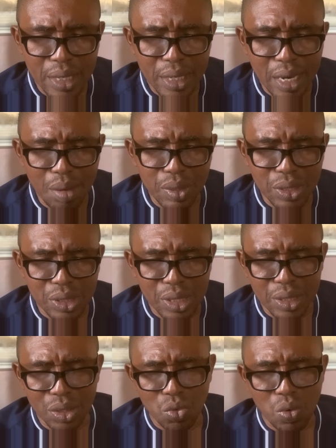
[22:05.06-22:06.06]
Let me see
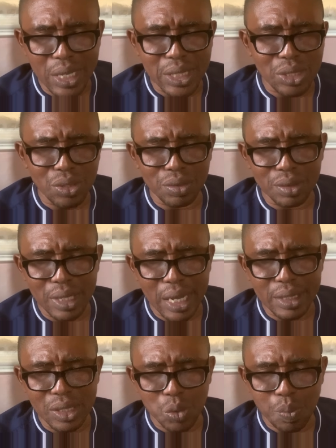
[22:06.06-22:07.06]
the question
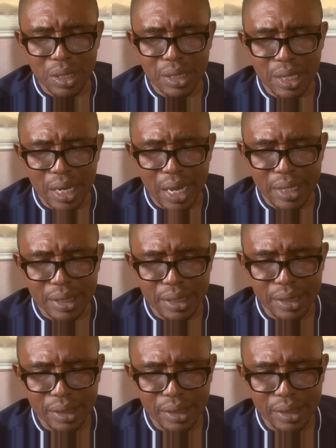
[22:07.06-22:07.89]
that this person asked.